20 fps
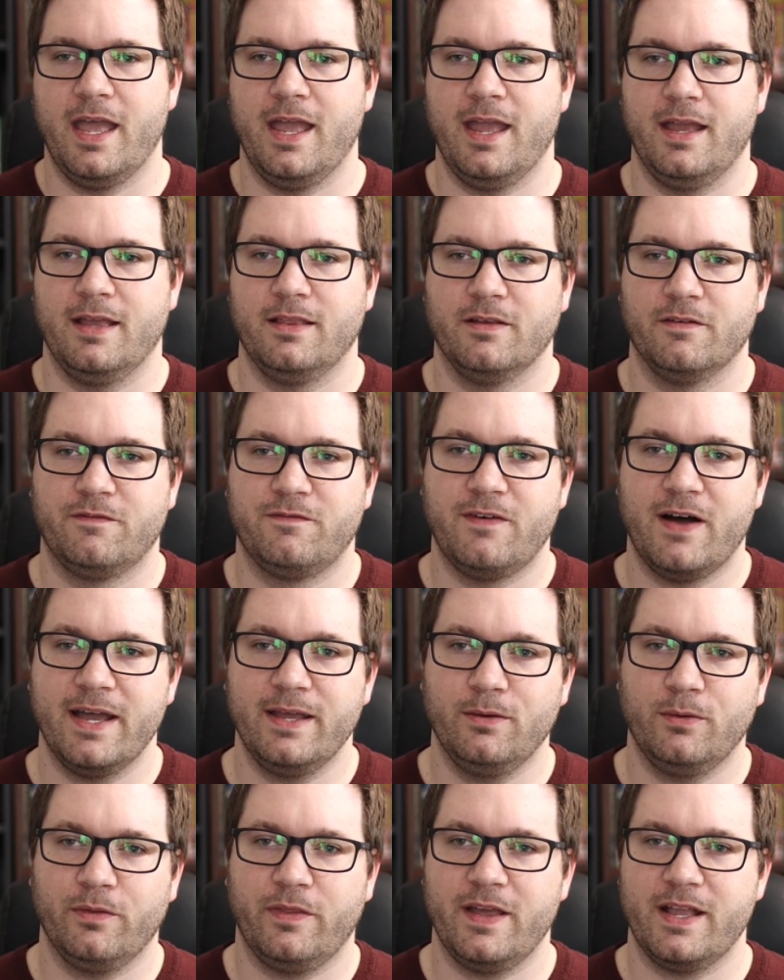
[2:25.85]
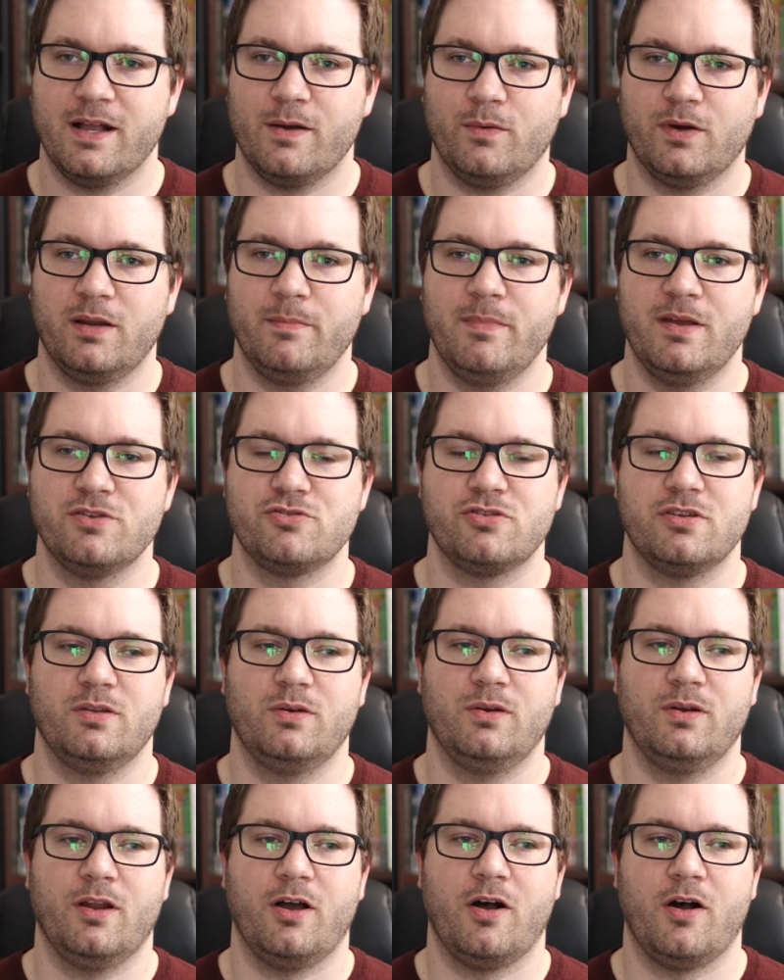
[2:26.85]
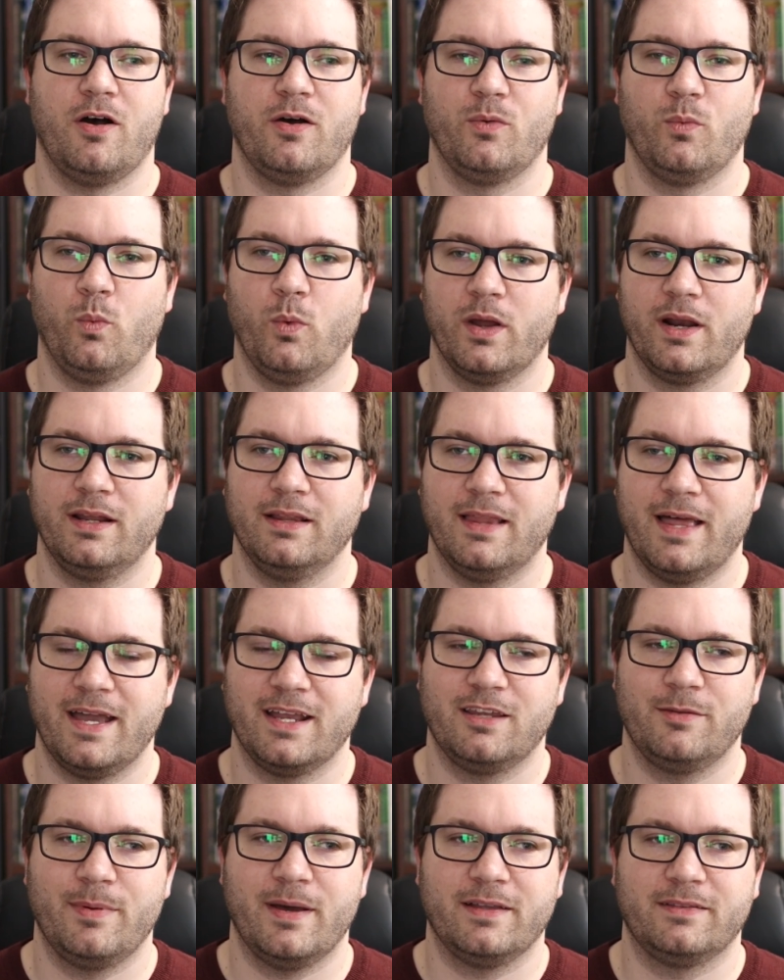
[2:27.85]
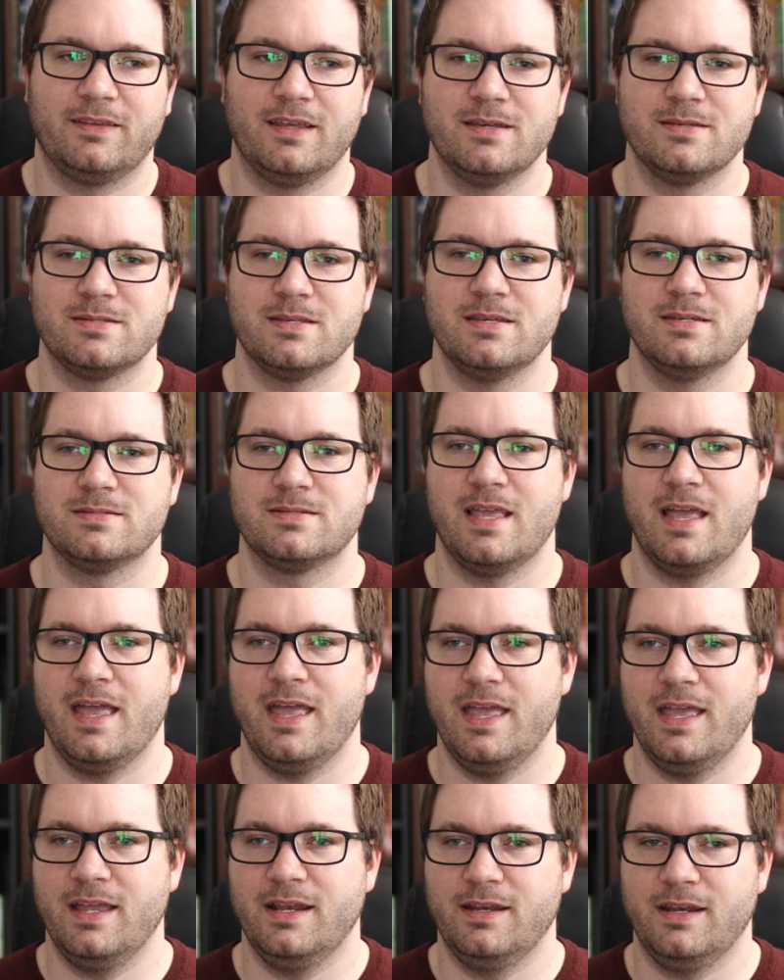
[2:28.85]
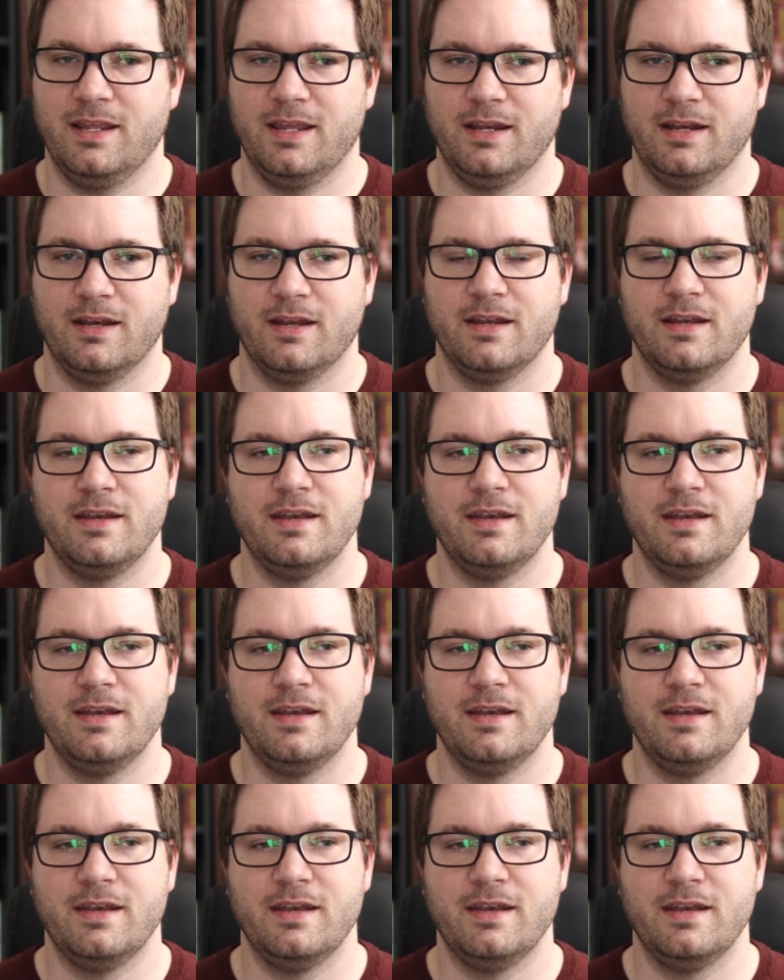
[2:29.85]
And the final thing I want to mention on what I liked about this is the ending.